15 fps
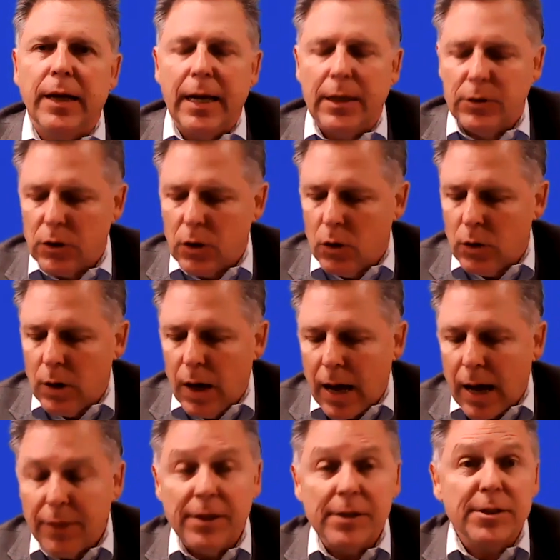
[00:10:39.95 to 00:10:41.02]
And so
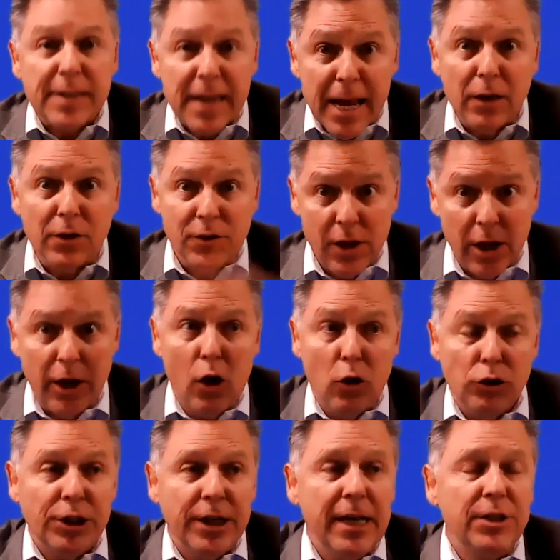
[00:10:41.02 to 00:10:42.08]
the sales
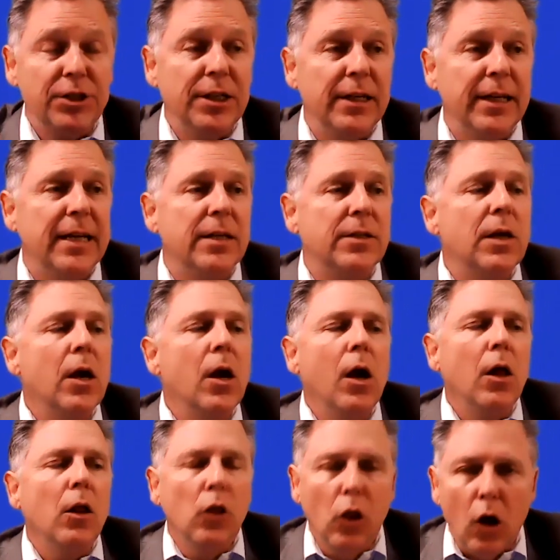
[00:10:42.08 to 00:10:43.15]
negotiation is,
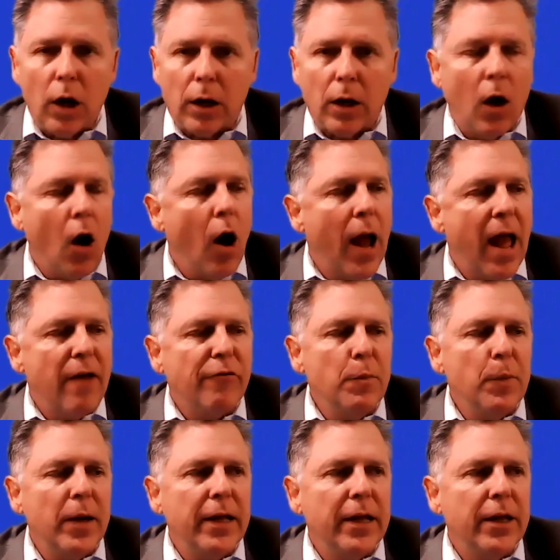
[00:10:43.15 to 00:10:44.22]
look,
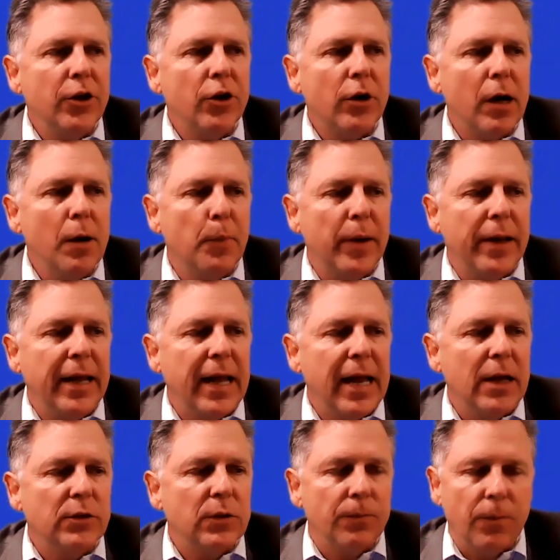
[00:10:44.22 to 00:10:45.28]
everybody in your company
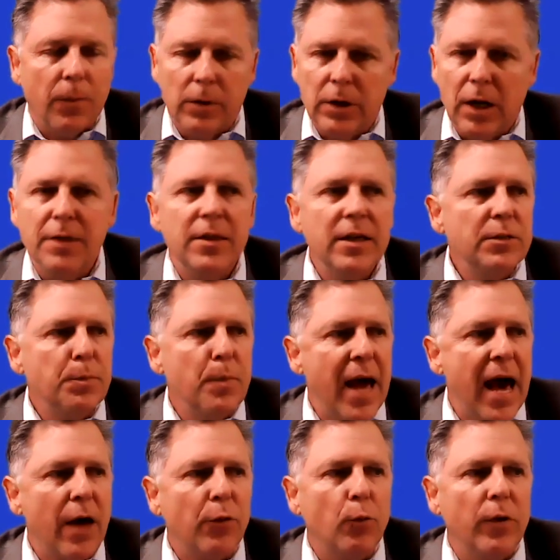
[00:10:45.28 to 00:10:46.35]
has done this
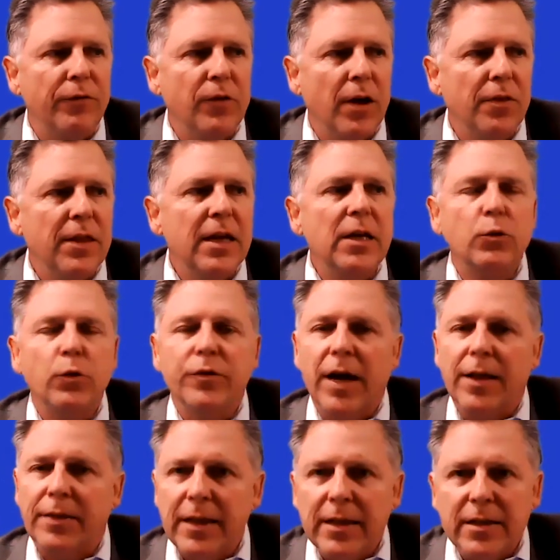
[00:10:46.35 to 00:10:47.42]
math. We've done this. We've
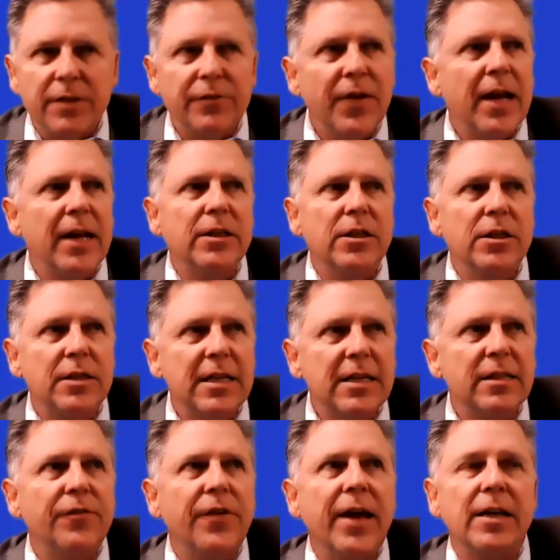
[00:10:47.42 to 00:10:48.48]
got these advantages, these
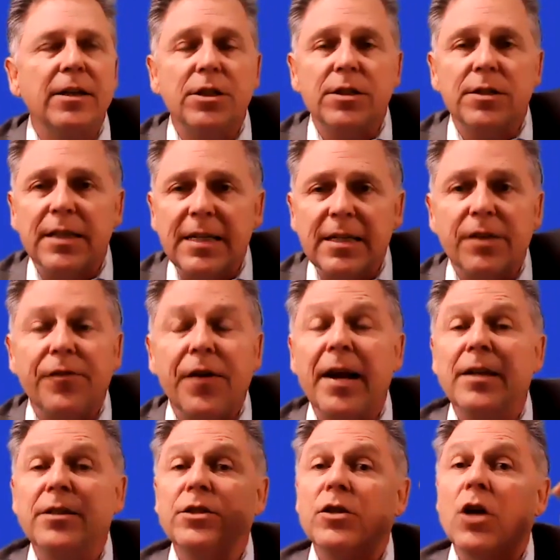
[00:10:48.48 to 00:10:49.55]
advantages, these
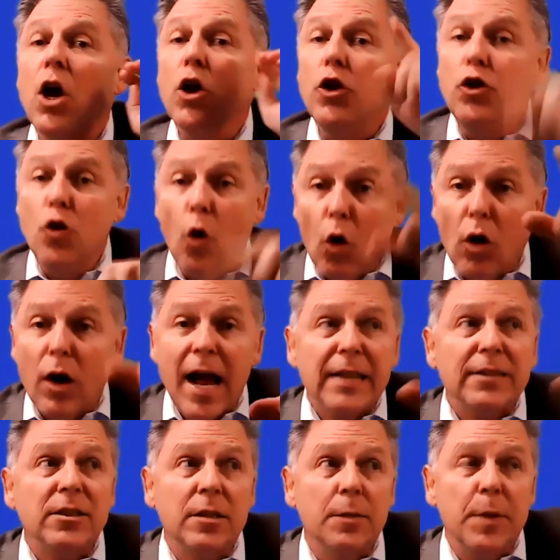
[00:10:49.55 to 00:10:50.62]
advantages. Your
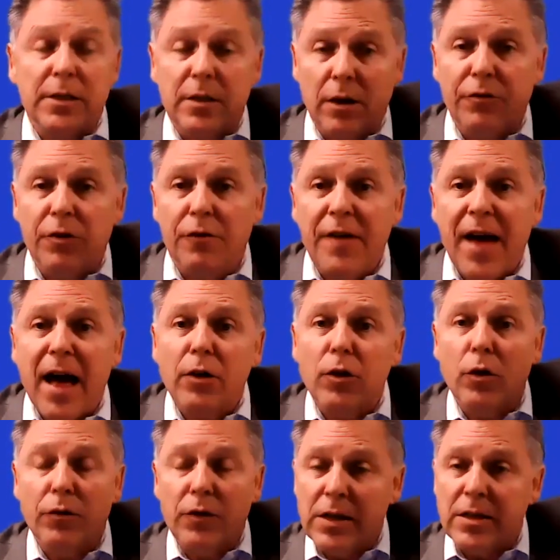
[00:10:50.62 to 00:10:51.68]
estimates of the value
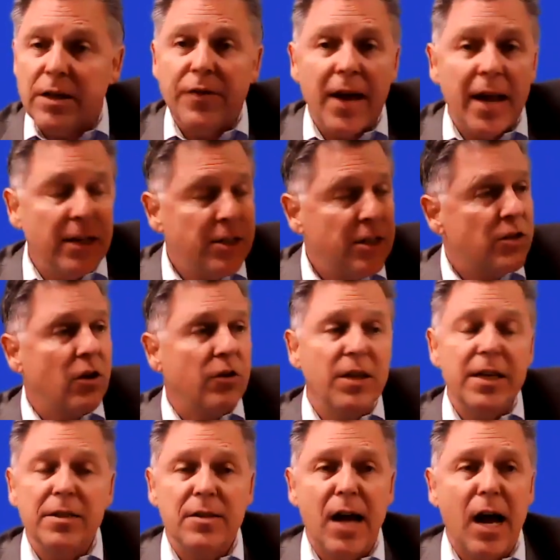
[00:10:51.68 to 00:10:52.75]
of these advantages are
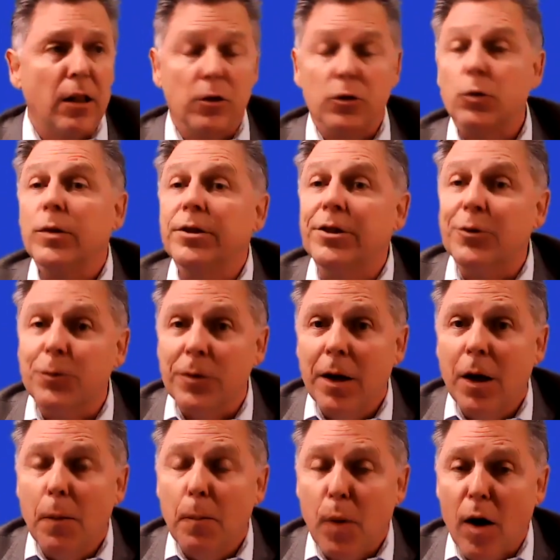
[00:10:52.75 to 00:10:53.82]
these dollars, which is
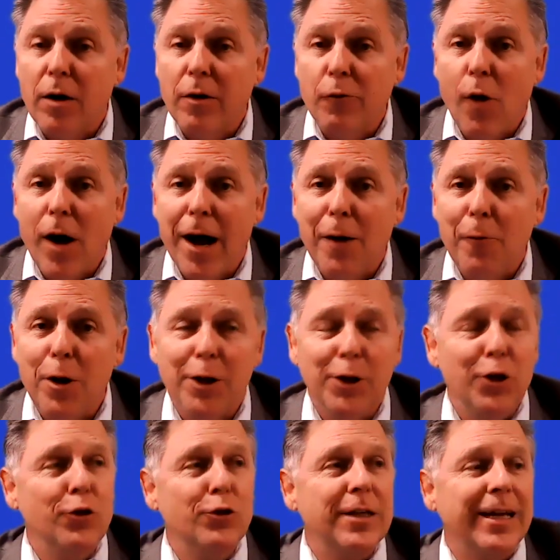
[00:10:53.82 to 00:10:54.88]
part of why I want
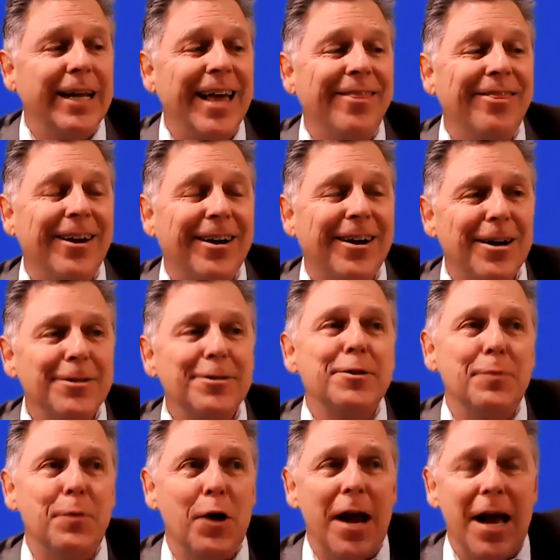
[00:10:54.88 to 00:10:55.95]
you to get the
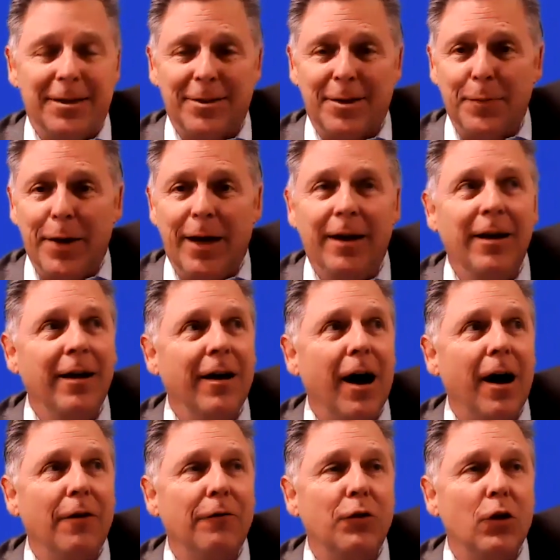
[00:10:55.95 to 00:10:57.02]
customer estimate
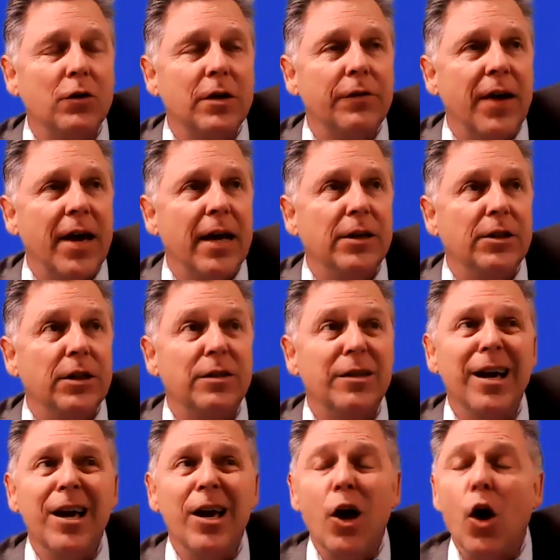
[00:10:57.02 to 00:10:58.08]
of those advantages.
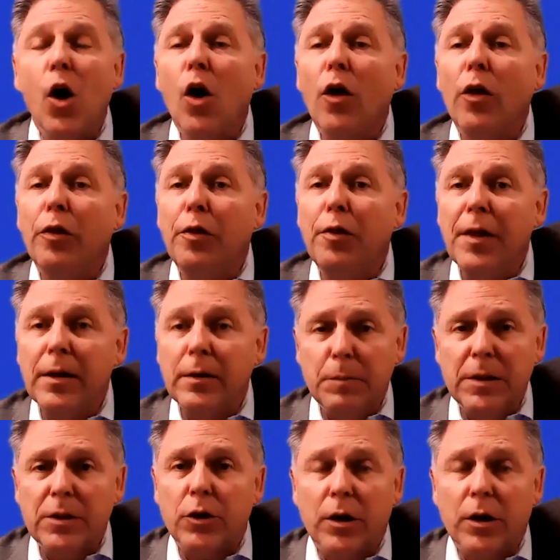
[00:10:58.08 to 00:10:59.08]
Mr.